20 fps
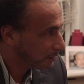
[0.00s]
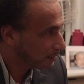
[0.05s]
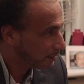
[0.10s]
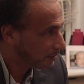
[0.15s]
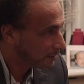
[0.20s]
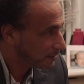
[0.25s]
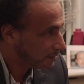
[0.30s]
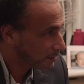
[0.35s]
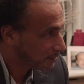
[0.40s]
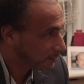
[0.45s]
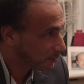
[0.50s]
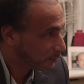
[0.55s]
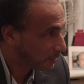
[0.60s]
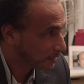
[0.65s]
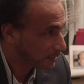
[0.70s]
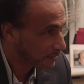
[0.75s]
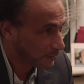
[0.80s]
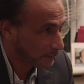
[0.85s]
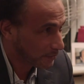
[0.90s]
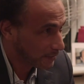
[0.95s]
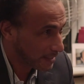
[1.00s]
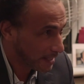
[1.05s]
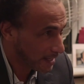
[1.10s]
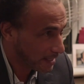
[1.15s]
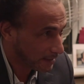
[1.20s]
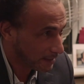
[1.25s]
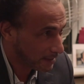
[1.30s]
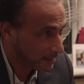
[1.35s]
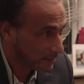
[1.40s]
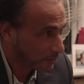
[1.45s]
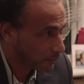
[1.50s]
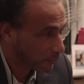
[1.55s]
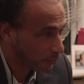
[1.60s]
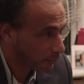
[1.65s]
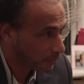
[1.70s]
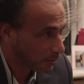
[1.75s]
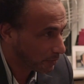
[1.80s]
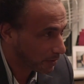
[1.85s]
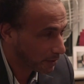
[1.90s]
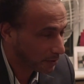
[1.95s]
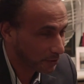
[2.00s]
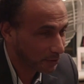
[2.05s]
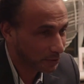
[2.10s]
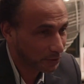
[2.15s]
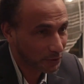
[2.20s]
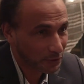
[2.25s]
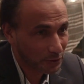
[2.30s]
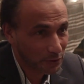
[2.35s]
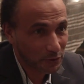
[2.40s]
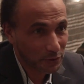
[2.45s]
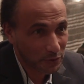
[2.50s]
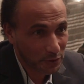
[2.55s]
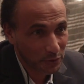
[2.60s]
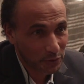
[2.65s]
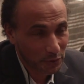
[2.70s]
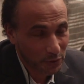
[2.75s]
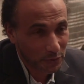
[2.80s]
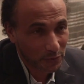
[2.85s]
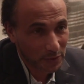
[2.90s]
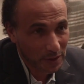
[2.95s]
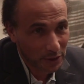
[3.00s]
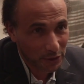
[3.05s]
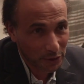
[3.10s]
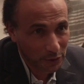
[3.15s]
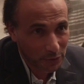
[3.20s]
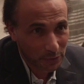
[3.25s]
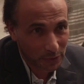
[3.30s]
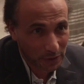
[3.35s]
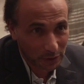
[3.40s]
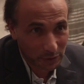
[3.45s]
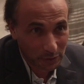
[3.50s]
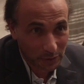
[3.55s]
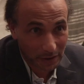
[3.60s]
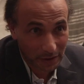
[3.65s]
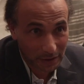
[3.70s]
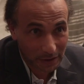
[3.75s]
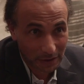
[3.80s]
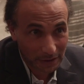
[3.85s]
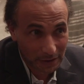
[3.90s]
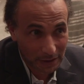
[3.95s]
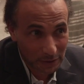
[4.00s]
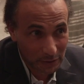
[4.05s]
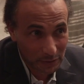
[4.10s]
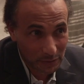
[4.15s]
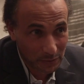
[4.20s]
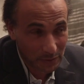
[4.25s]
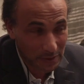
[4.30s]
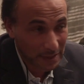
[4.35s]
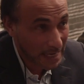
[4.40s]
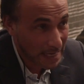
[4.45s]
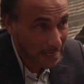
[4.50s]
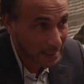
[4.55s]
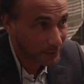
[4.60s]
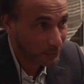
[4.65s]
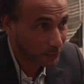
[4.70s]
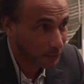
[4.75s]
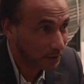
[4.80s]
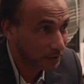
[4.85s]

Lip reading: It's what you gain. It's all about you will know what you are going to gain,